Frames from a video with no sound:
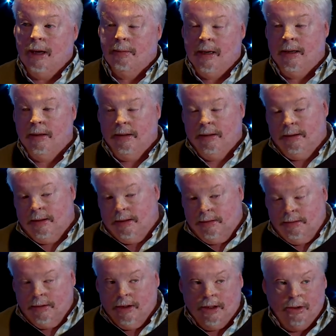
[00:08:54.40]
And,
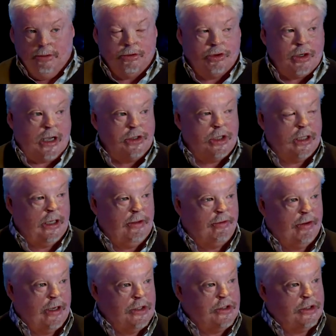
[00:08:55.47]
you know,
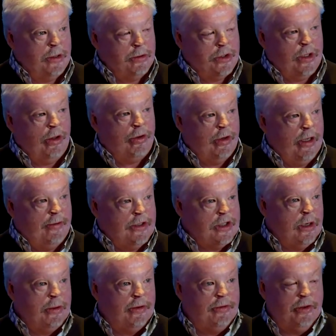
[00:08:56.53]
tragically for us, there was only 3 of
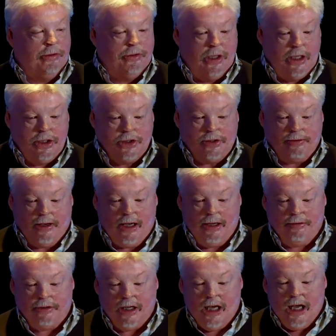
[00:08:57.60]
us out of 15
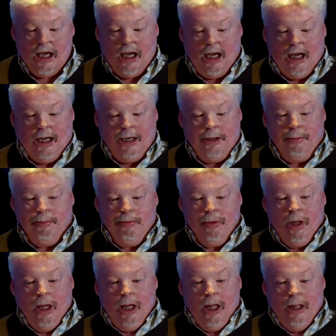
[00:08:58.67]
survived. And
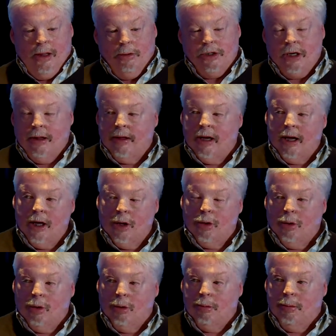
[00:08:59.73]
there was another guy
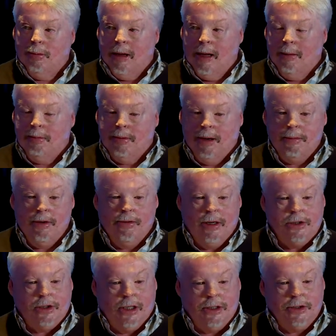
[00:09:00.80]
called Brummy
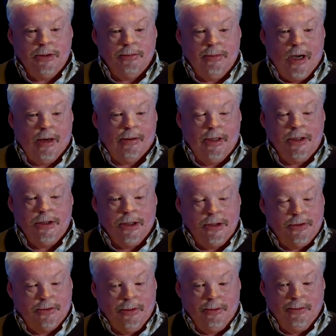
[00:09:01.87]
Richards, Mark
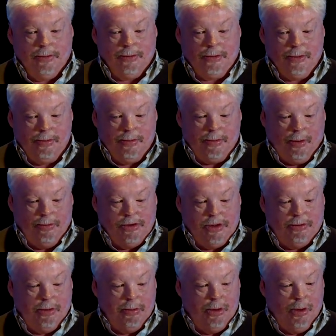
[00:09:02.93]
Richards, from
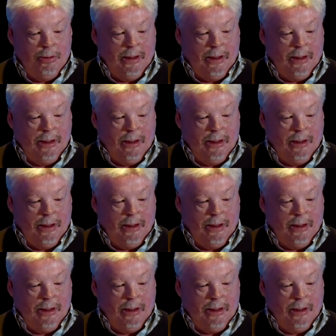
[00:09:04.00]
obviously from